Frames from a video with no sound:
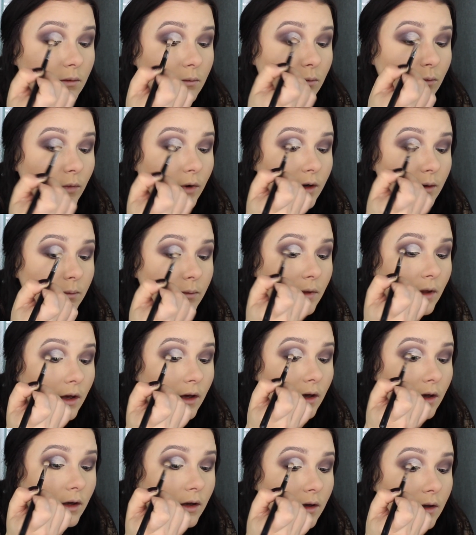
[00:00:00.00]
Wipe
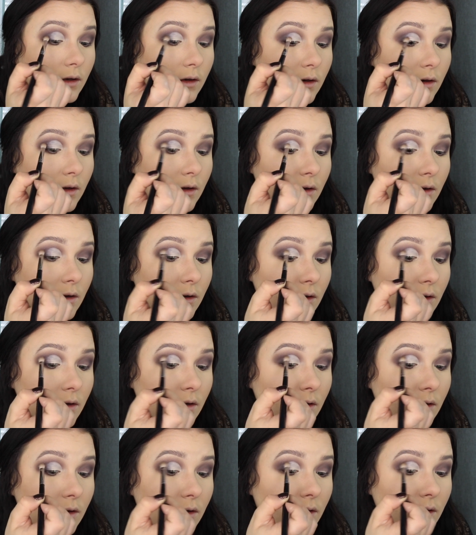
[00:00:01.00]
that in,
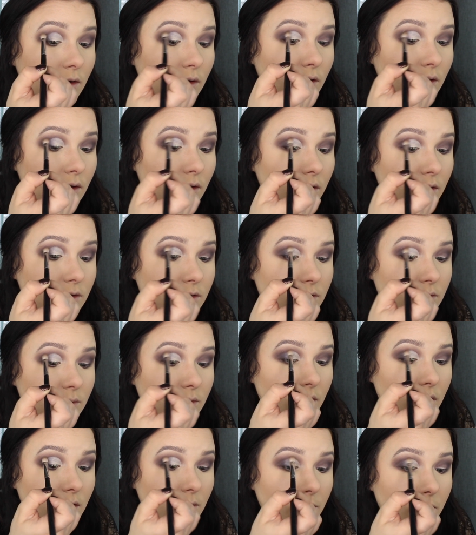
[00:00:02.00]

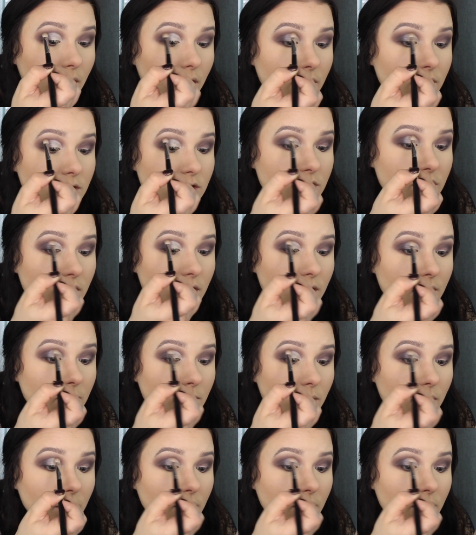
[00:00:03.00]
so keep that shape.